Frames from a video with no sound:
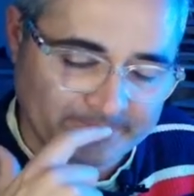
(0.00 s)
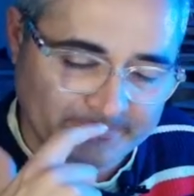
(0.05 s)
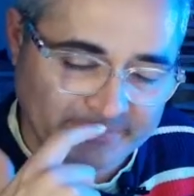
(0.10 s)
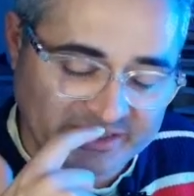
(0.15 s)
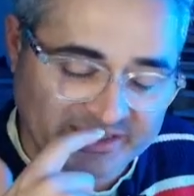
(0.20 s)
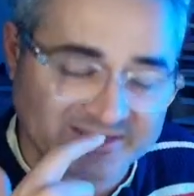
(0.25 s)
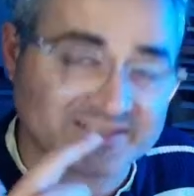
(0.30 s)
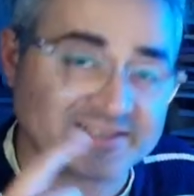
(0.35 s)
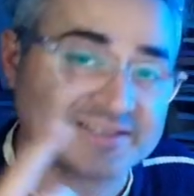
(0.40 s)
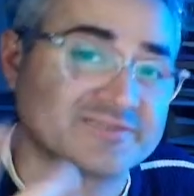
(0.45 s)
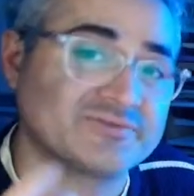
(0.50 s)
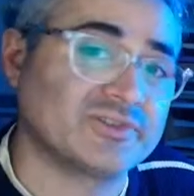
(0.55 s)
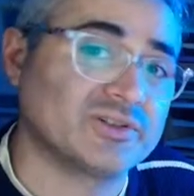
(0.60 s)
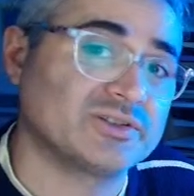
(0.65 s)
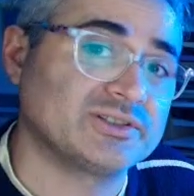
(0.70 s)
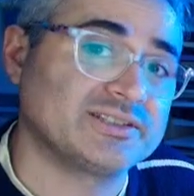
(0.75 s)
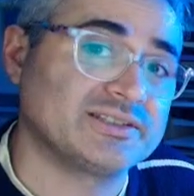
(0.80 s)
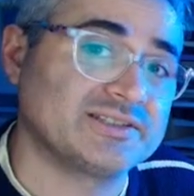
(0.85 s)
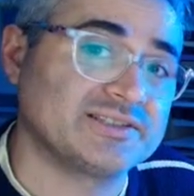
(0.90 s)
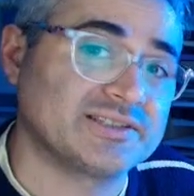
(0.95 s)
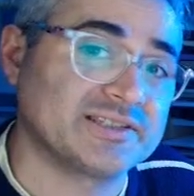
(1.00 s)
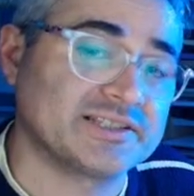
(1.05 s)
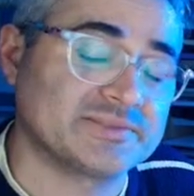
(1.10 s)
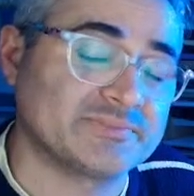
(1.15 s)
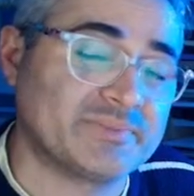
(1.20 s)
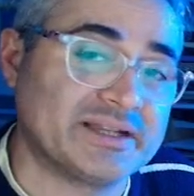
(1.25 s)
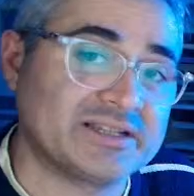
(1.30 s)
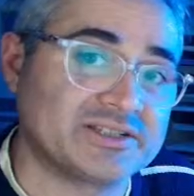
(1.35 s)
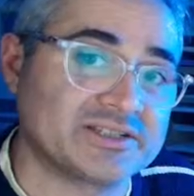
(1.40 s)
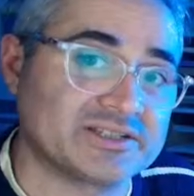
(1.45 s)
Because it's 46
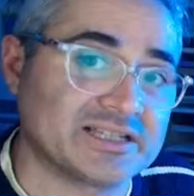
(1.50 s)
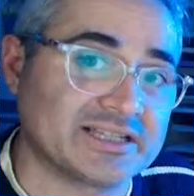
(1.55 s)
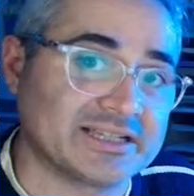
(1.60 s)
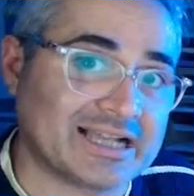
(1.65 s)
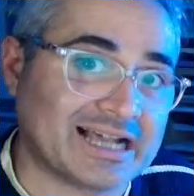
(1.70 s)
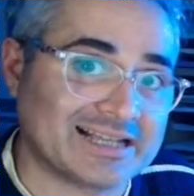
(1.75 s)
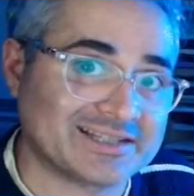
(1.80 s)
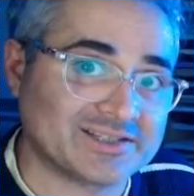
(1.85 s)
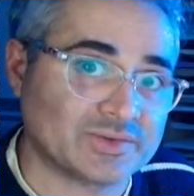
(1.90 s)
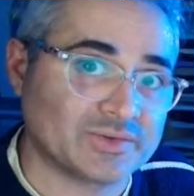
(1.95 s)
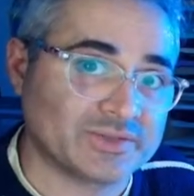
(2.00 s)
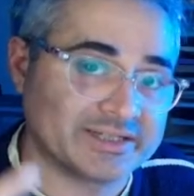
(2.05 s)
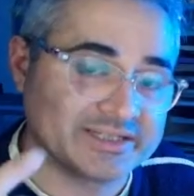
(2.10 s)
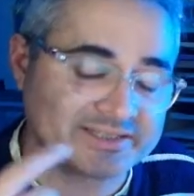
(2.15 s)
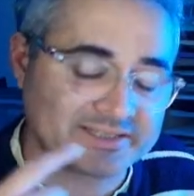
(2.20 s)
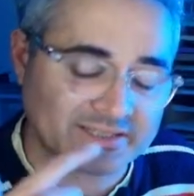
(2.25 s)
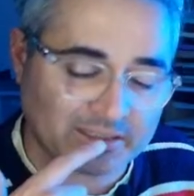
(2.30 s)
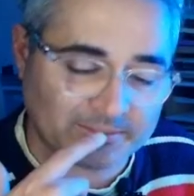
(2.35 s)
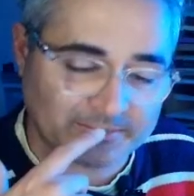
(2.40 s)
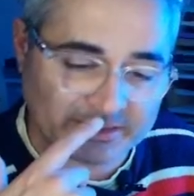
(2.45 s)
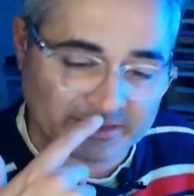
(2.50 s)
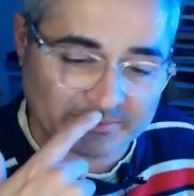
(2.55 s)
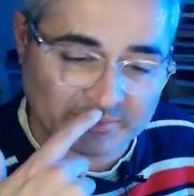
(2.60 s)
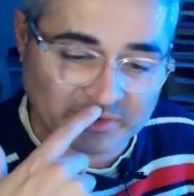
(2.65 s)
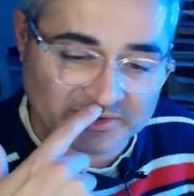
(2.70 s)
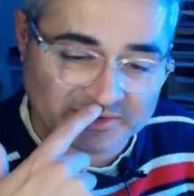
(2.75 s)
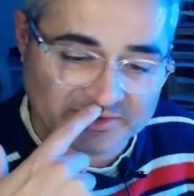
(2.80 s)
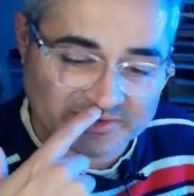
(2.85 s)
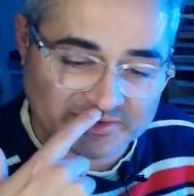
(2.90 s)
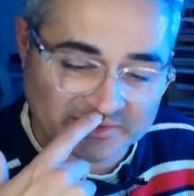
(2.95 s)
pages like Asterix comic
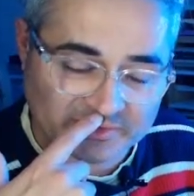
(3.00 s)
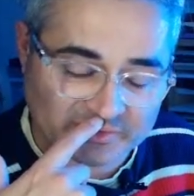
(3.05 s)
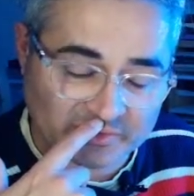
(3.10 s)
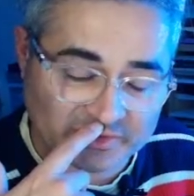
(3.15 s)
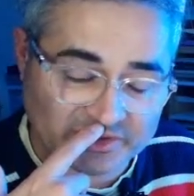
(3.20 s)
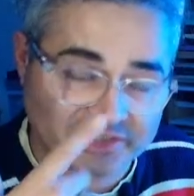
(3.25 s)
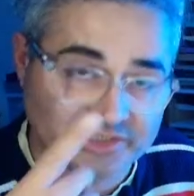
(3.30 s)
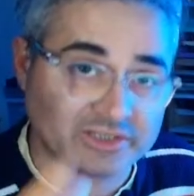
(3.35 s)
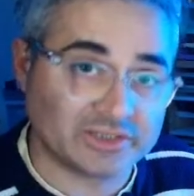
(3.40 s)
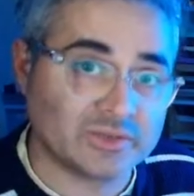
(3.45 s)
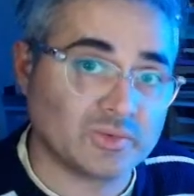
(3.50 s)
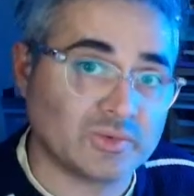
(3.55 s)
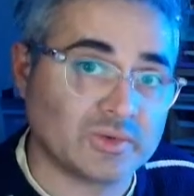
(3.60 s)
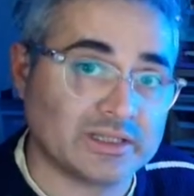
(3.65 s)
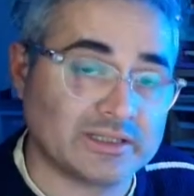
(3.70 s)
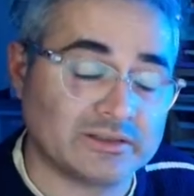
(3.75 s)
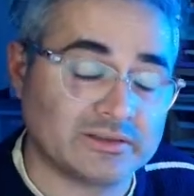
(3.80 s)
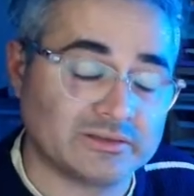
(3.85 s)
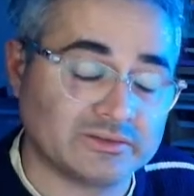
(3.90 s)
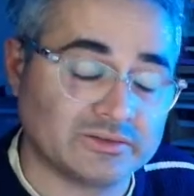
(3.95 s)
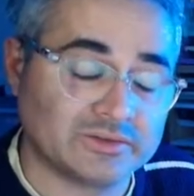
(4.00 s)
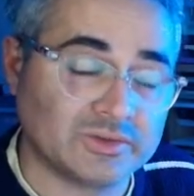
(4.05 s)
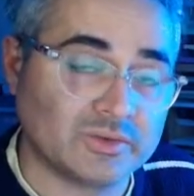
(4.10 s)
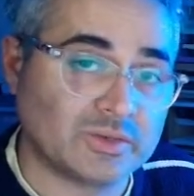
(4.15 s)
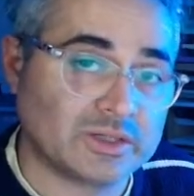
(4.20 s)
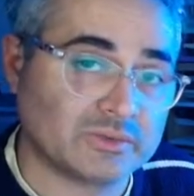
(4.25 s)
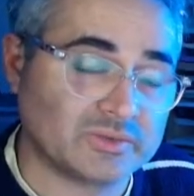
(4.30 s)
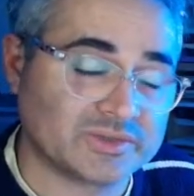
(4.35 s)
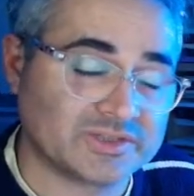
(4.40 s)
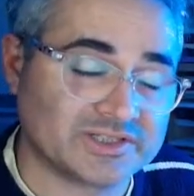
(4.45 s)
books, which the new one
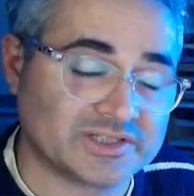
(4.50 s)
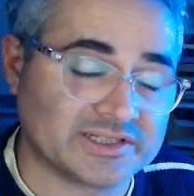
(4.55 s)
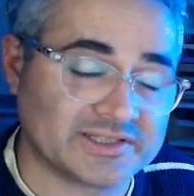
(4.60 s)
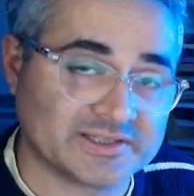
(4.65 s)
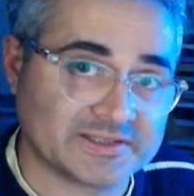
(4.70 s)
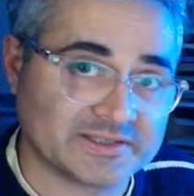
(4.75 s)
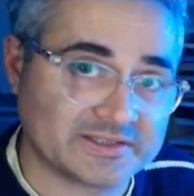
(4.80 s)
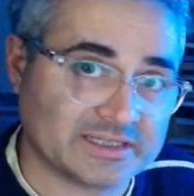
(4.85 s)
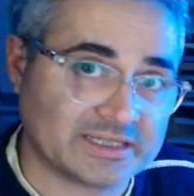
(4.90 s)
was just